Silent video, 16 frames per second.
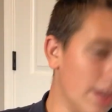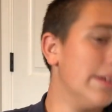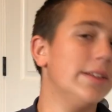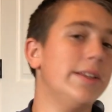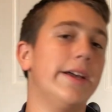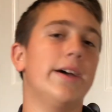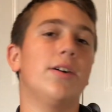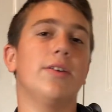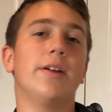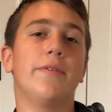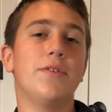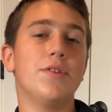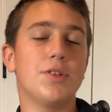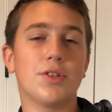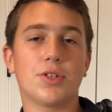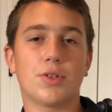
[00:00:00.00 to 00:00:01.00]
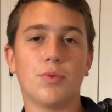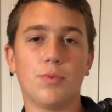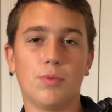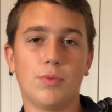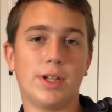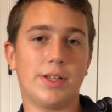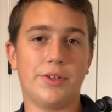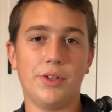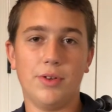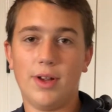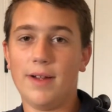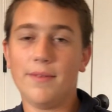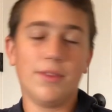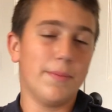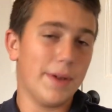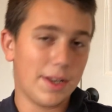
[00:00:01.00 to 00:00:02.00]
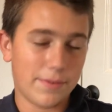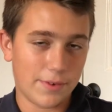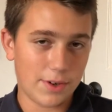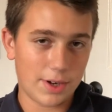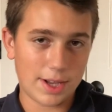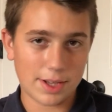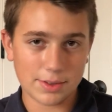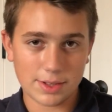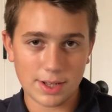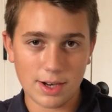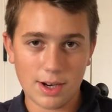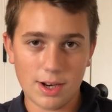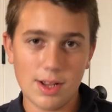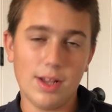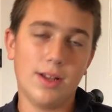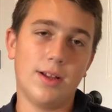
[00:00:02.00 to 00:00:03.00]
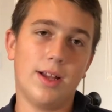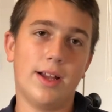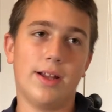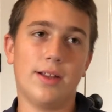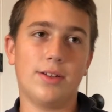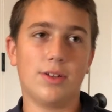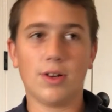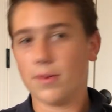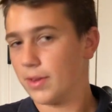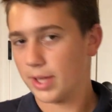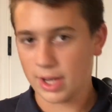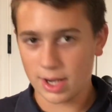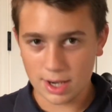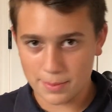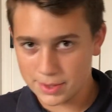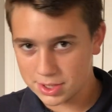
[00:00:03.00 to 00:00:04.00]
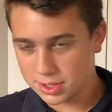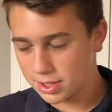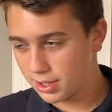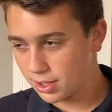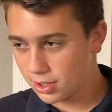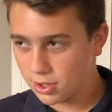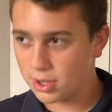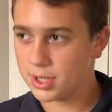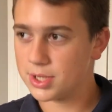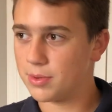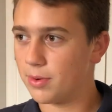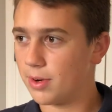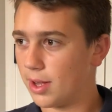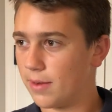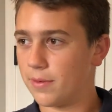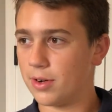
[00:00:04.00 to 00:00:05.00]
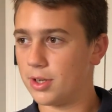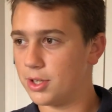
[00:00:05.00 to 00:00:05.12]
Now, if you just want to have the best phone out there and don't really care how much it's going to cost or whatever,